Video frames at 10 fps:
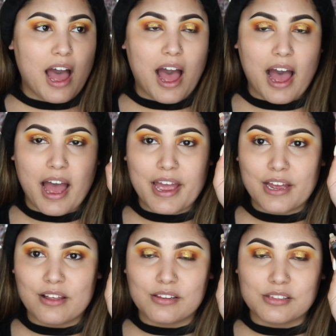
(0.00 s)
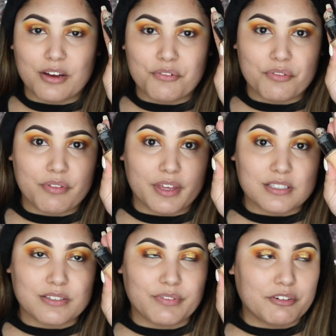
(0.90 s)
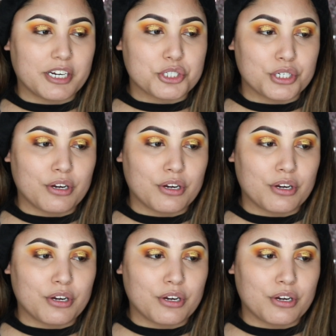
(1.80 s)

I love this foundation.